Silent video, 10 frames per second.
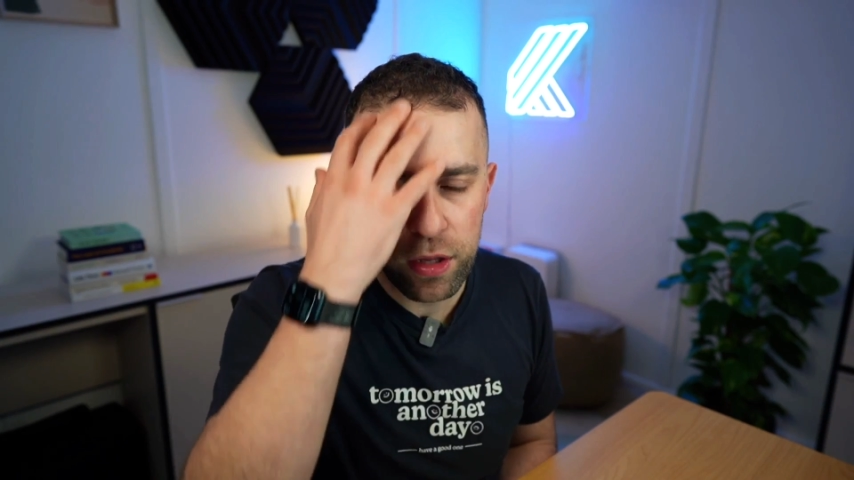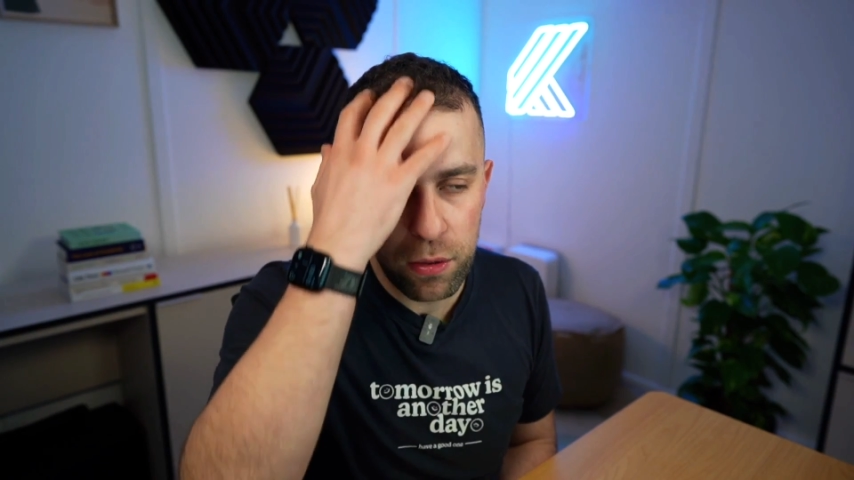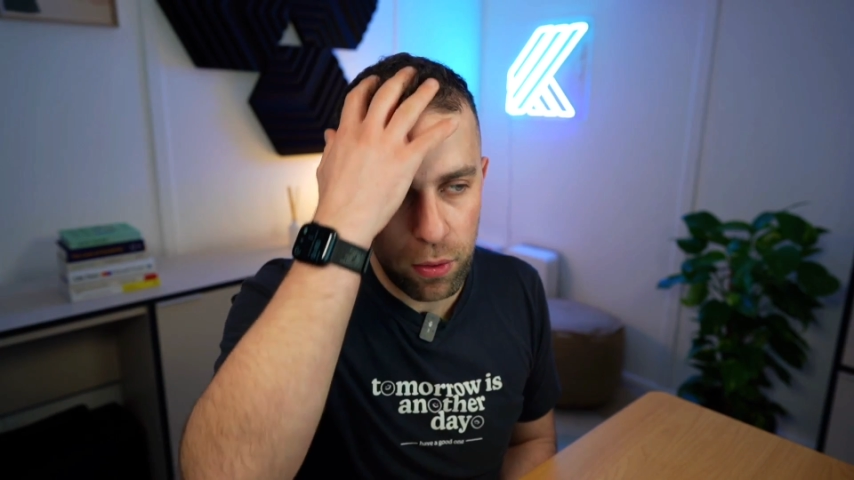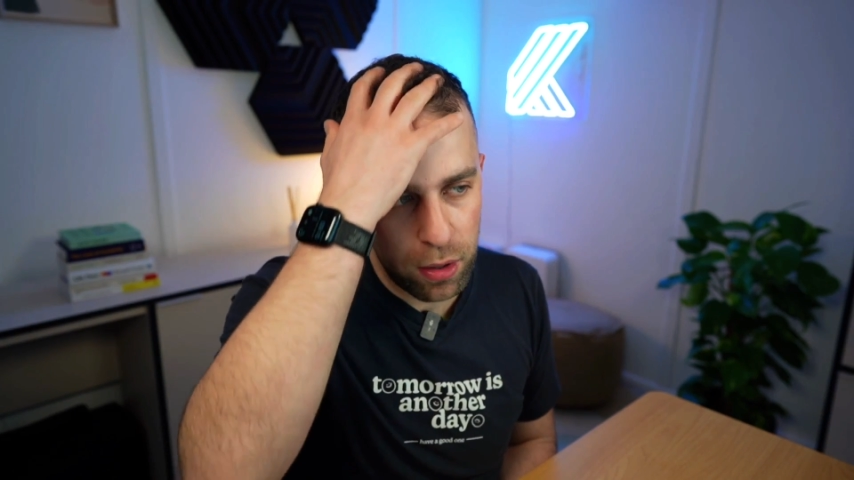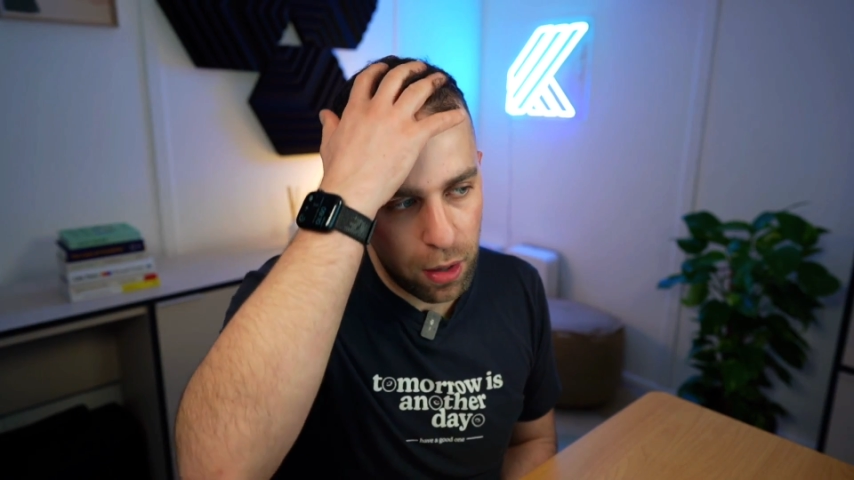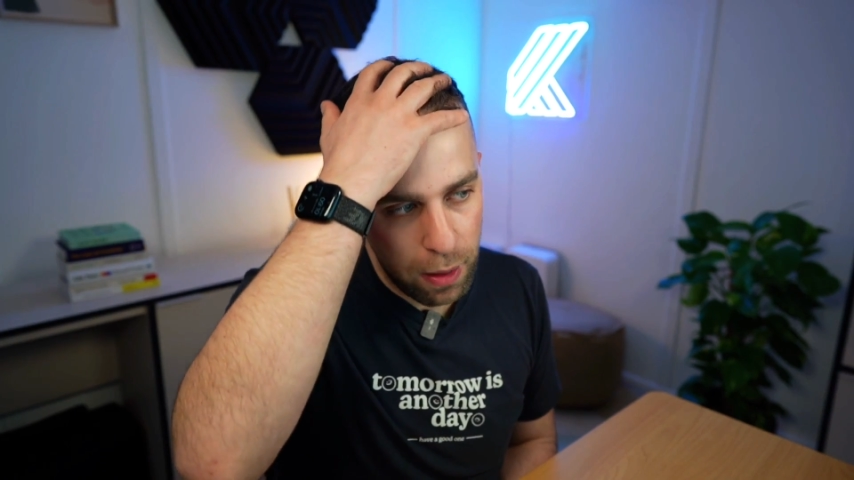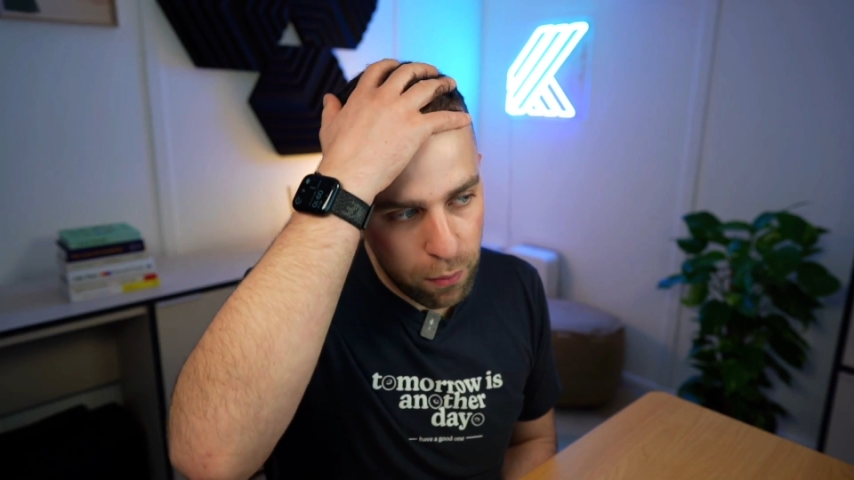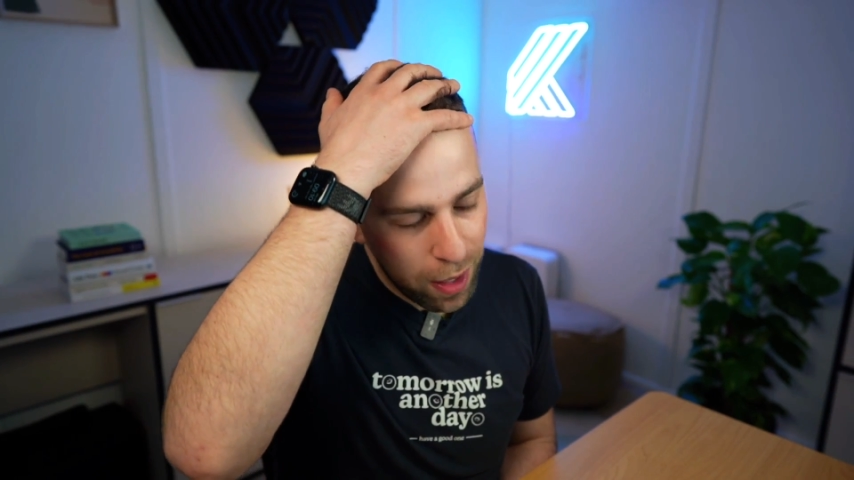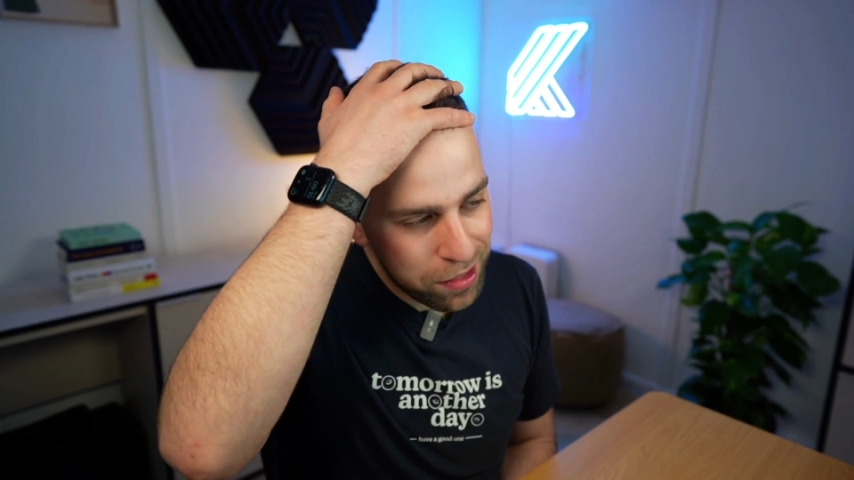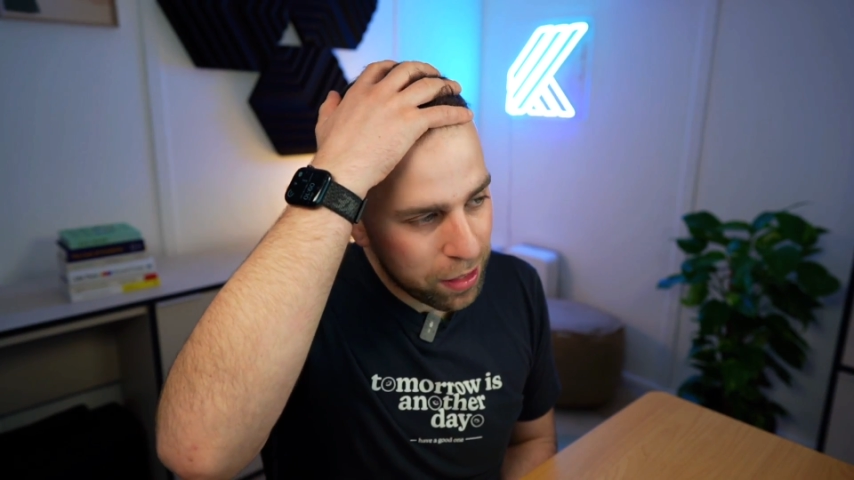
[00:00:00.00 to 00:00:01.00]
that you were like
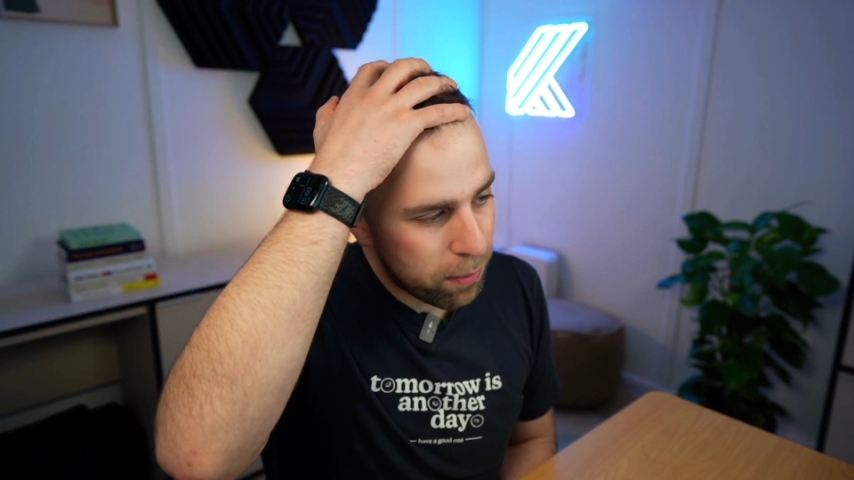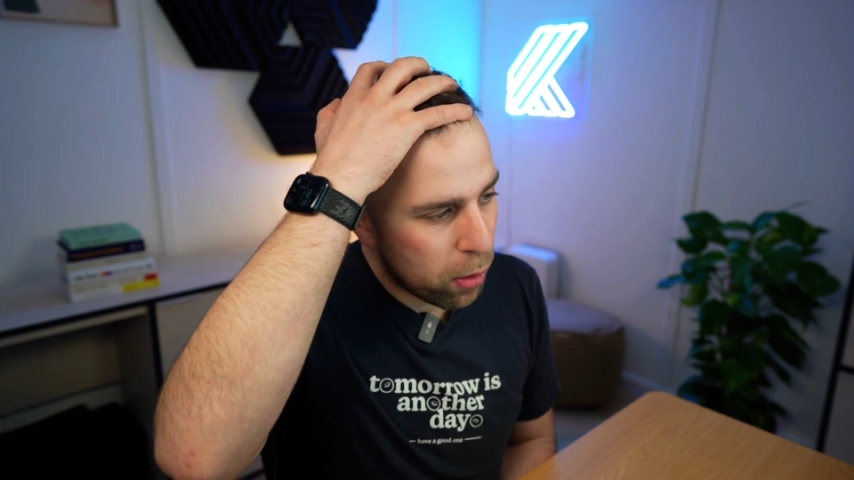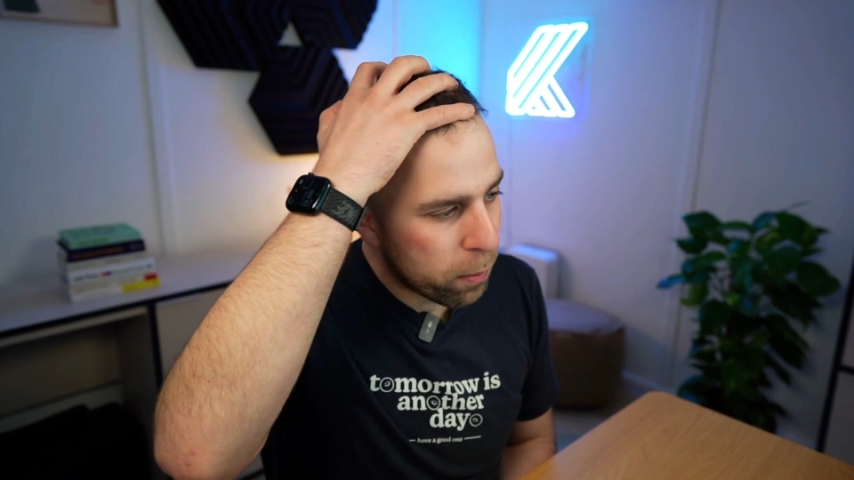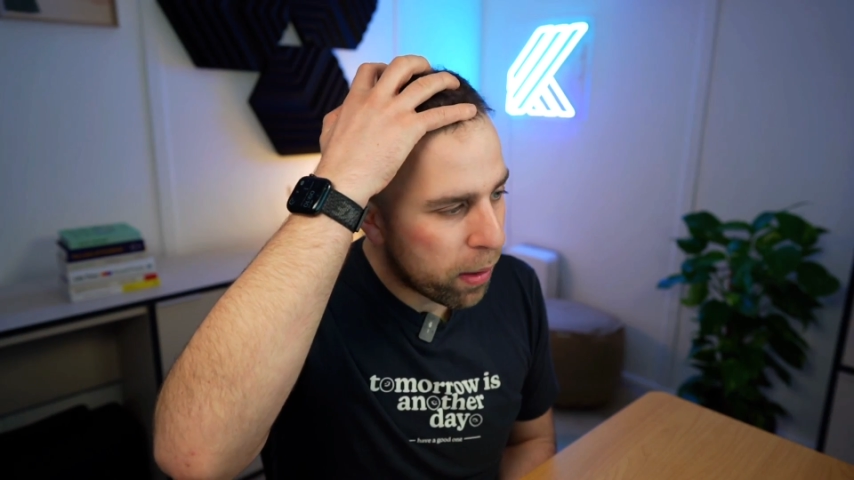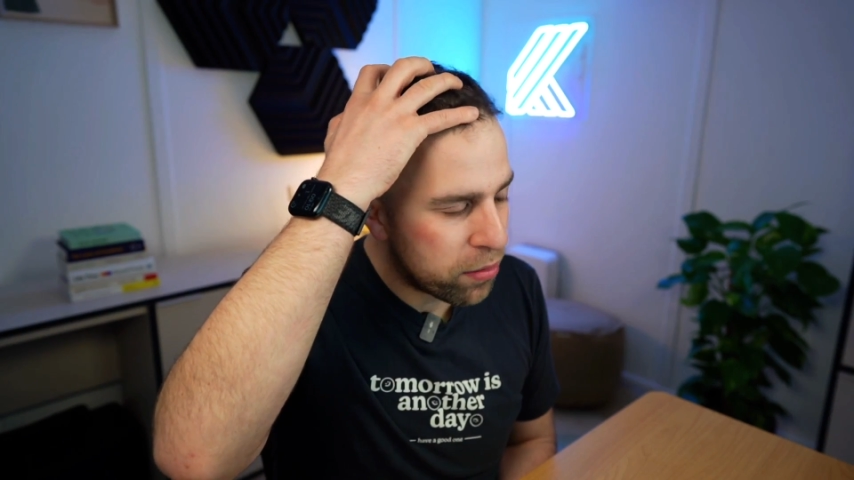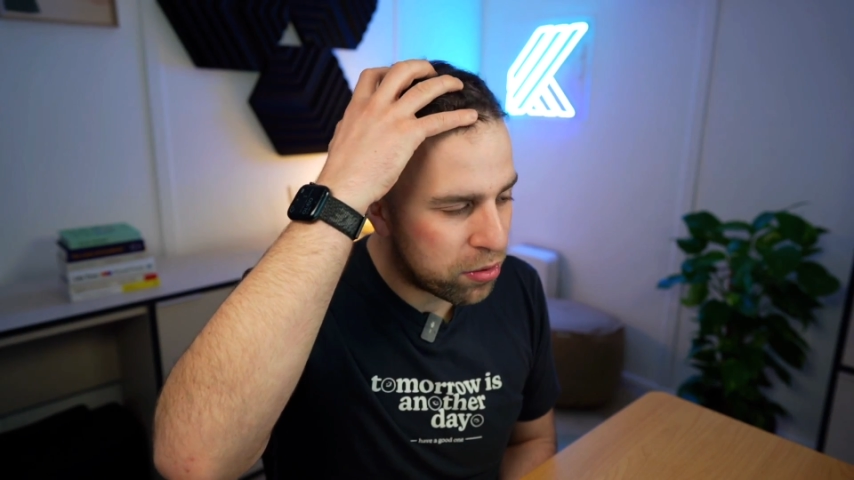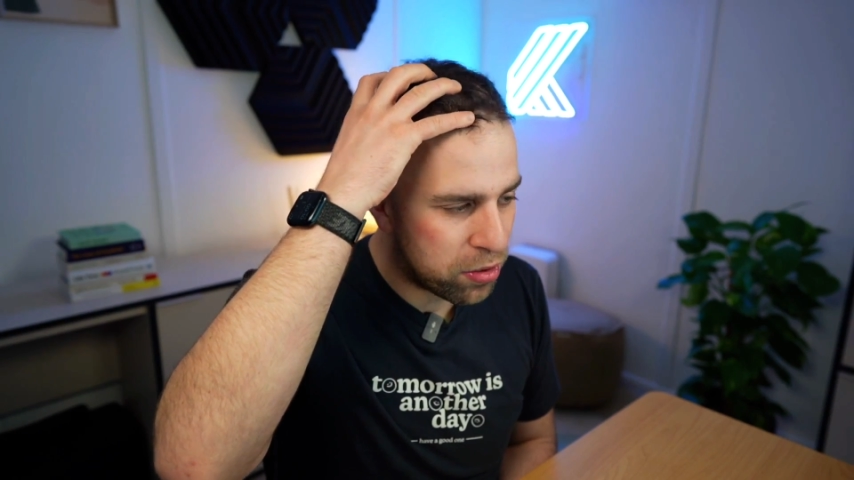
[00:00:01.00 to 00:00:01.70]
writing a blog post